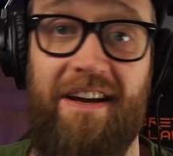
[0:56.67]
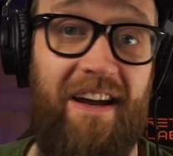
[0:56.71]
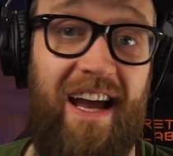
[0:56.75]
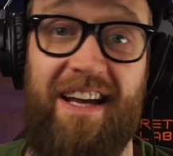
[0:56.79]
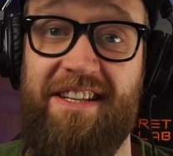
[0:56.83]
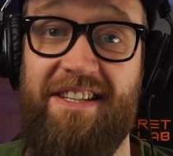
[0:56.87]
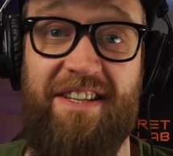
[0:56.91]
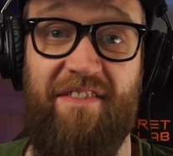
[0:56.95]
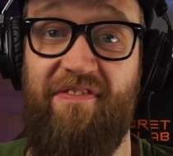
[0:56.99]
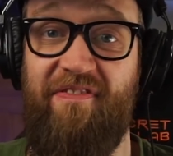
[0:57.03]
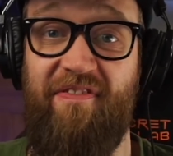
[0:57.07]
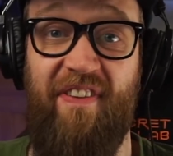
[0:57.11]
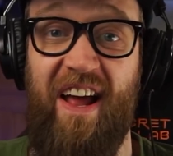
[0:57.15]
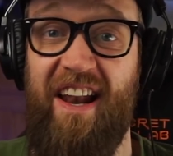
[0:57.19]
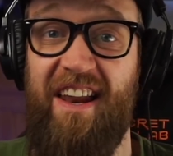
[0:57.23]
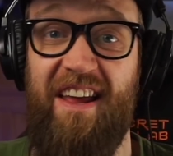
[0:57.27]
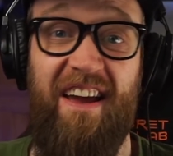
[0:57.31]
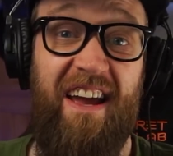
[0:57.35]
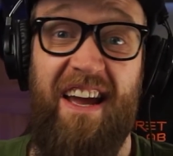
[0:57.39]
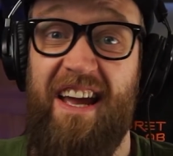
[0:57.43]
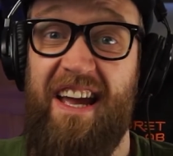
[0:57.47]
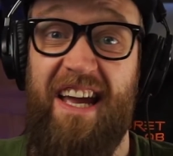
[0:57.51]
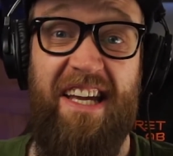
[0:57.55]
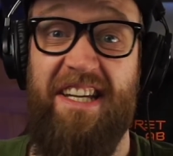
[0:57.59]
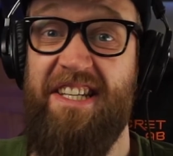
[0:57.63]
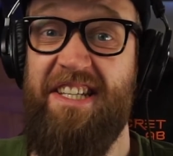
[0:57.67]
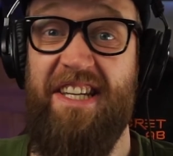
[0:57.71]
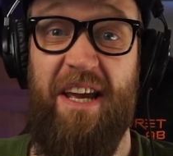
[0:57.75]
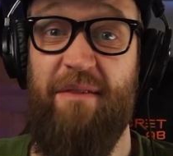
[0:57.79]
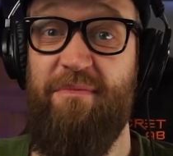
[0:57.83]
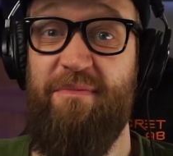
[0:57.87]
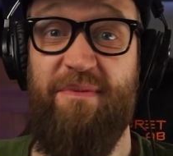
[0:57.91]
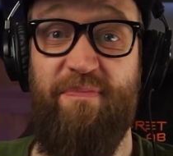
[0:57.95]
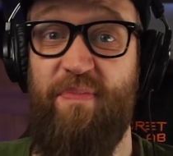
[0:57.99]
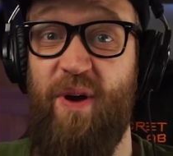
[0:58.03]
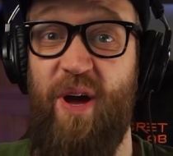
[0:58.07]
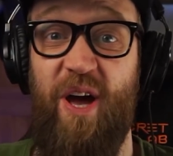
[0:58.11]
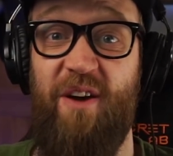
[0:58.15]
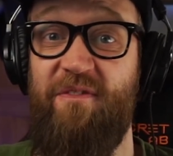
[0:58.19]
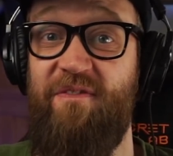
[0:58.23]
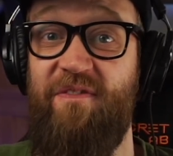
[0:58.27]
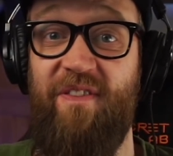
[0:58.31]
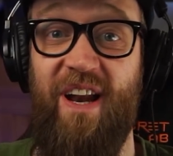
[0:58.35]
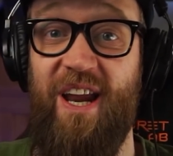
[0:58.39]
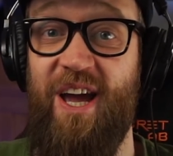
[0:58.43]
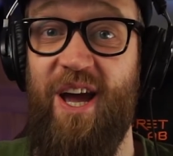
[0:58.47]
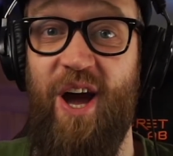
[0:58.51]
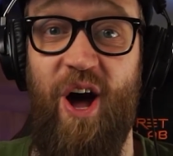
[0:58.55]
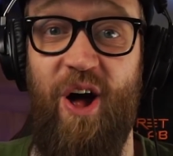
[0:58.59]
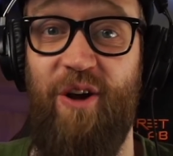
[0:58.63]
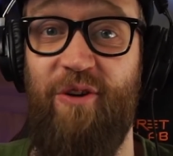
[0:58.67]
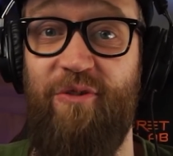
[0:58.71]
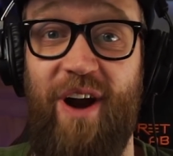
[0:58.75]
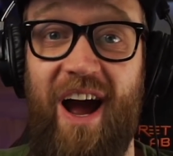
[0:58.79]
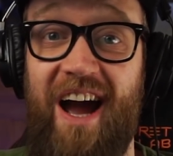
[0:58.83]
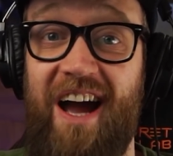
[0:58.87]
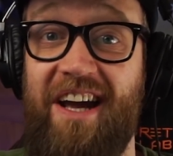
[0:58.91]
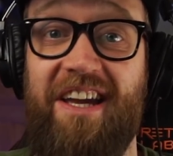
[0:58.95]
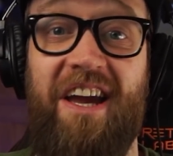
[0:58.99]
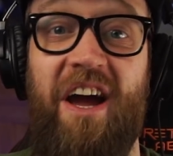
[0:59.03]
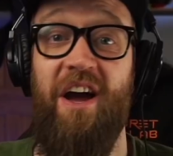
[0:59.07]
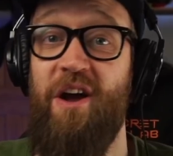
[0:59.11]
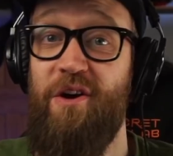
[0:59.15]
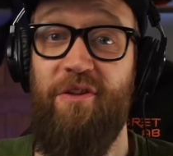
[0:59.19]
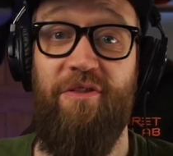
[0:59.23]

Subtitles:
That's a fella. He seems perfectly all right.